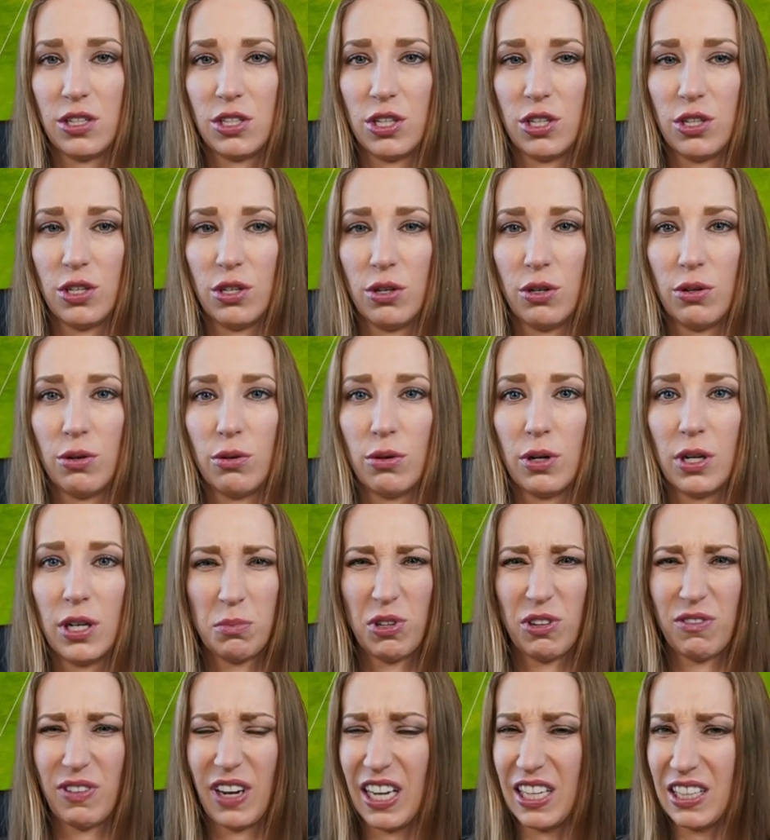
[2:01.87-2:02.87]
to
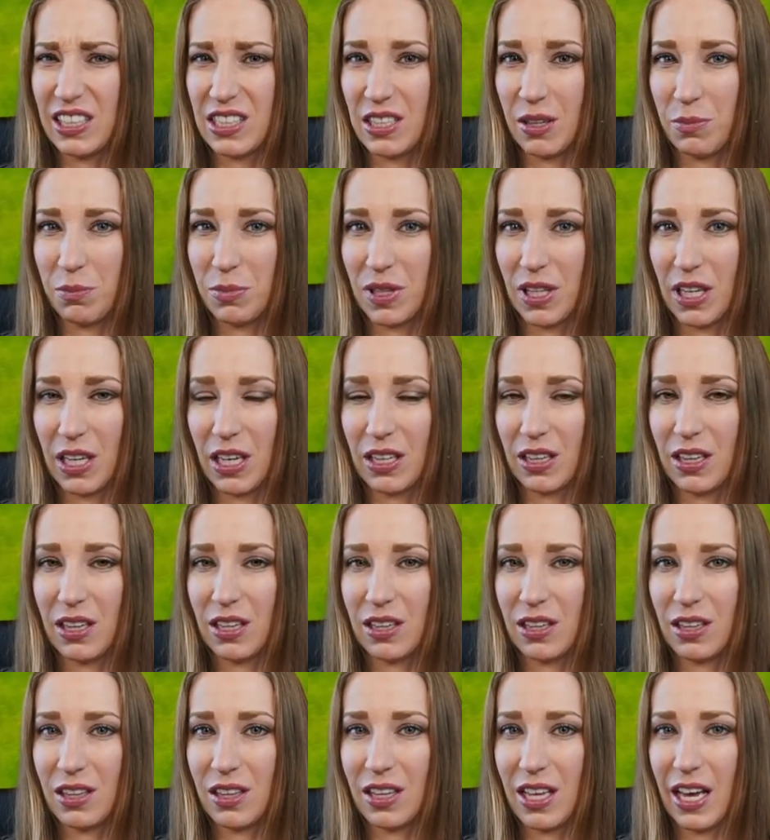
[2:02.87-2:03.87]
provide something
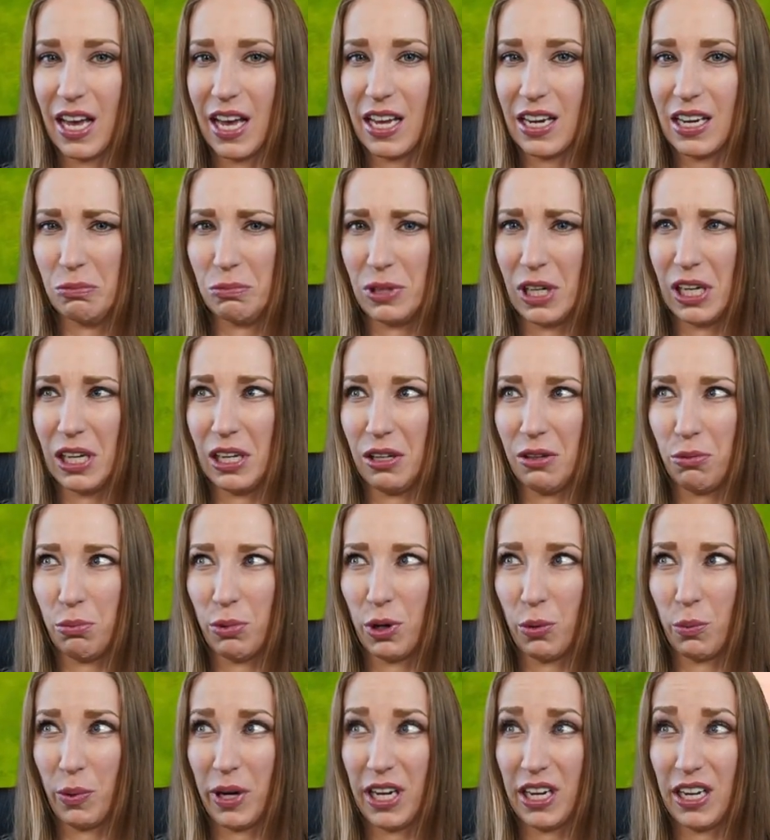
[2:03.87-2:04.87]
that while
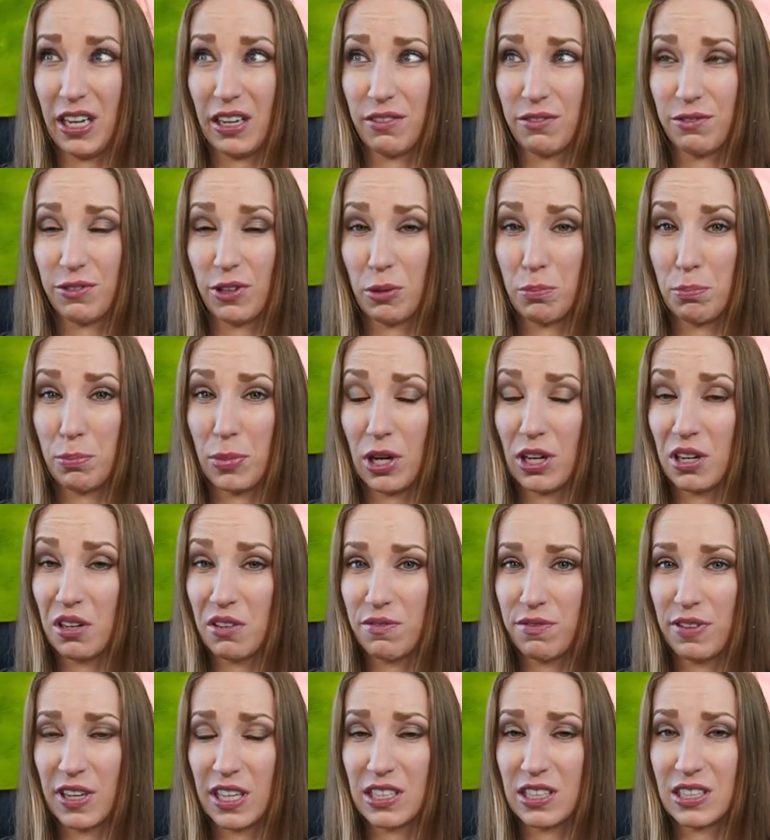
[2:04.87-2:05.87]
we're waiting for bug
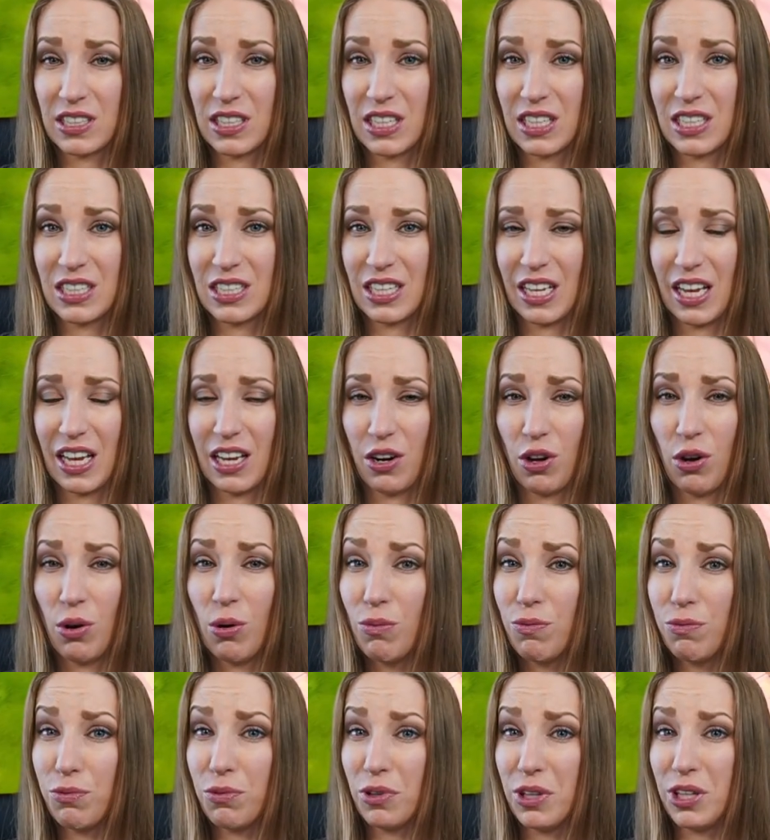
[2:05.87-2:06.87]
fixes that
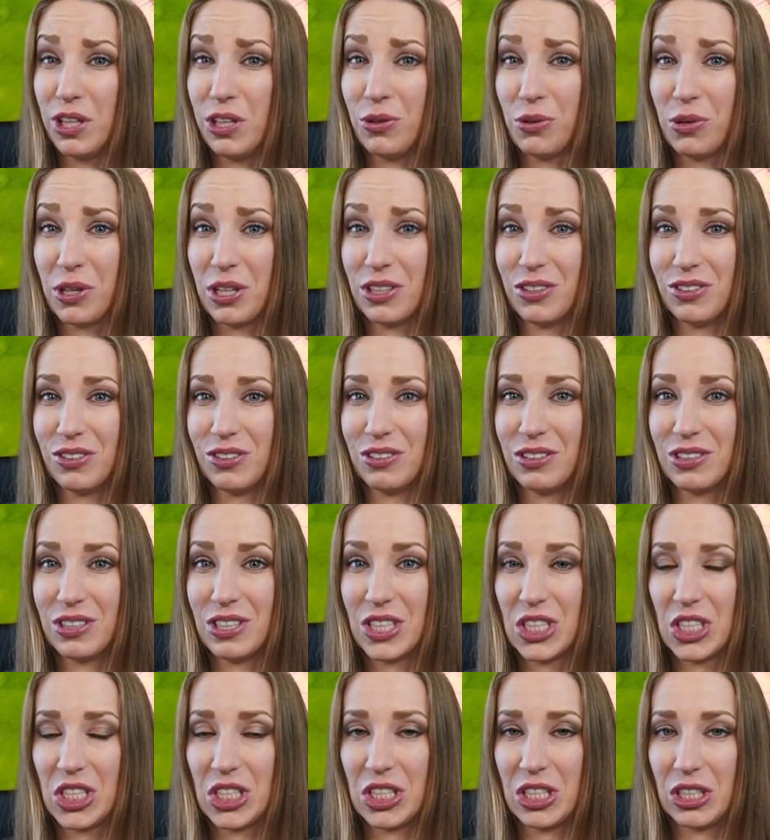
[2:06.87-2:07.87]
hopefully you can
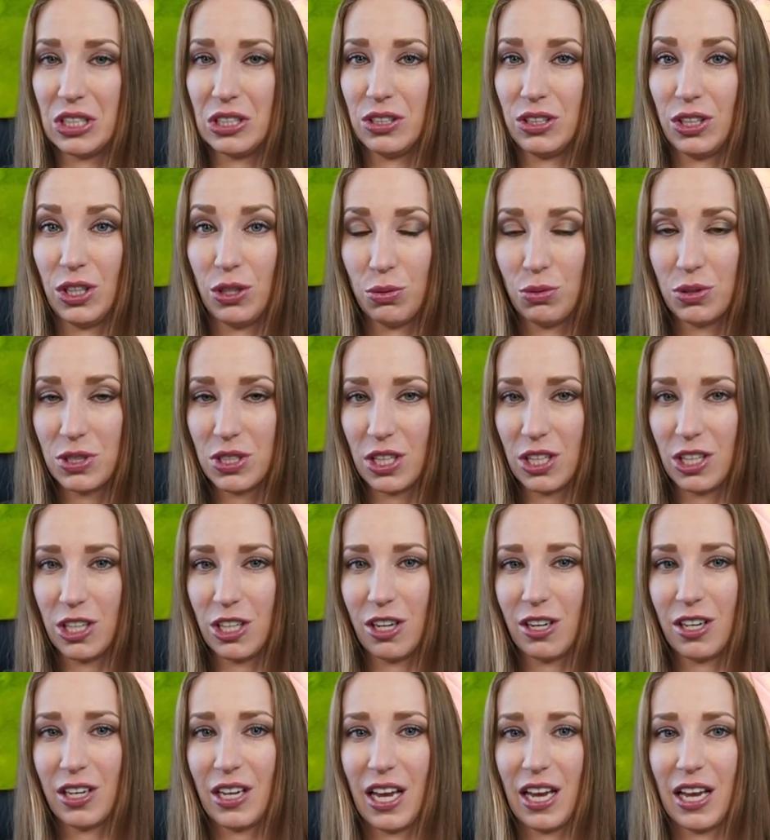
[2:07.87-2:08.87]
still use in
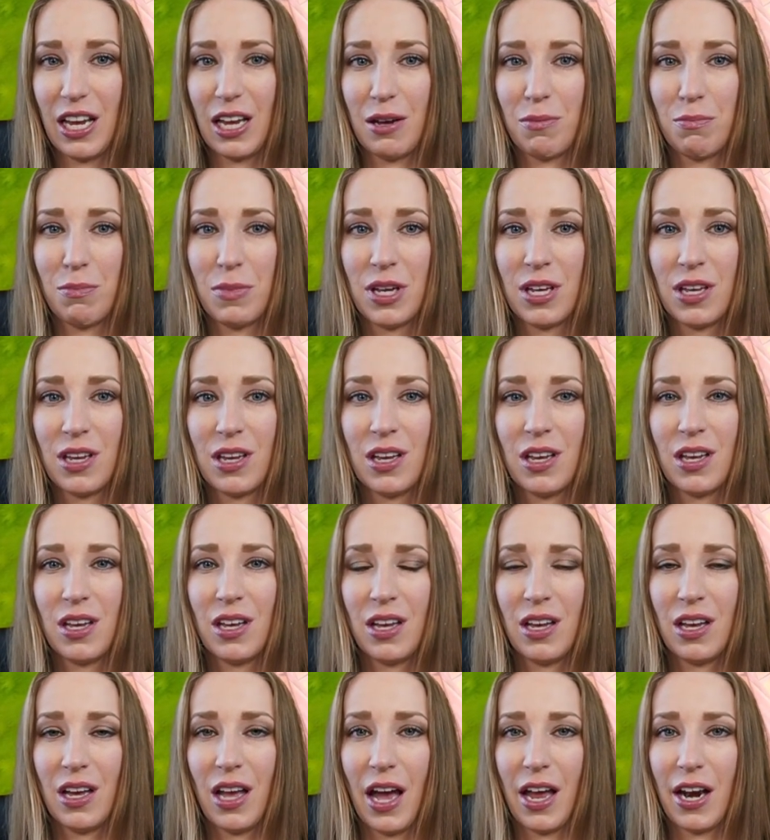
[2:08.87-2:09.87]
your game.
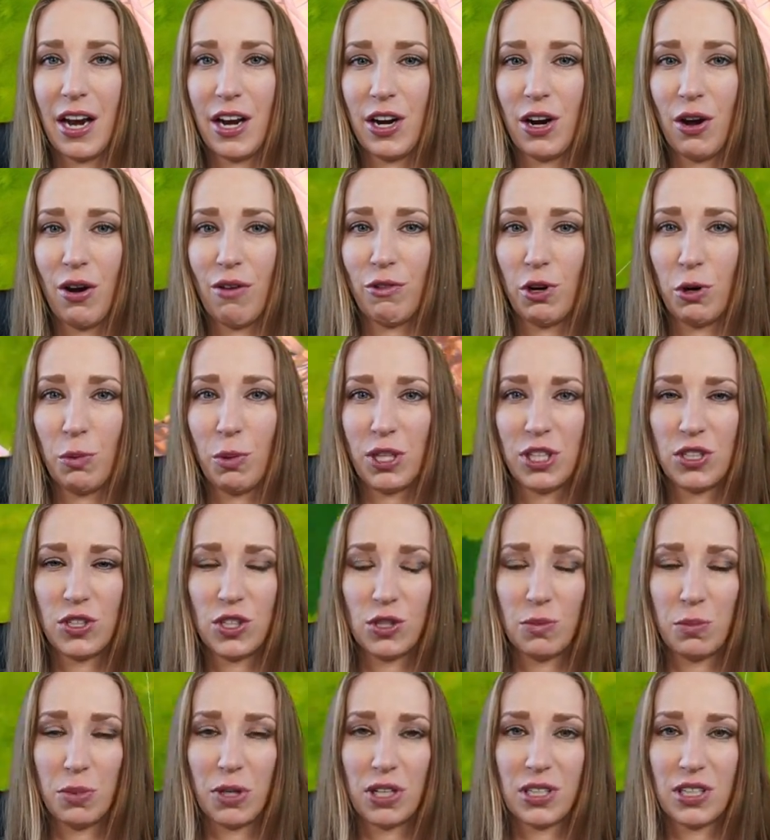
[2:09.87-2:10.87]
And I know everyone's
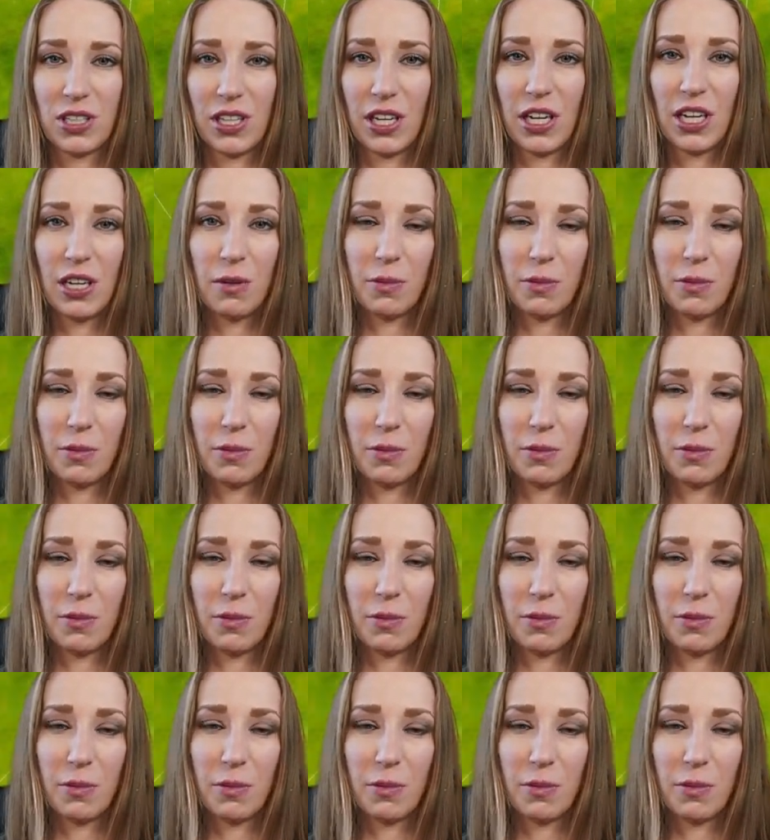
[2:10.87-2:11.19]
super excited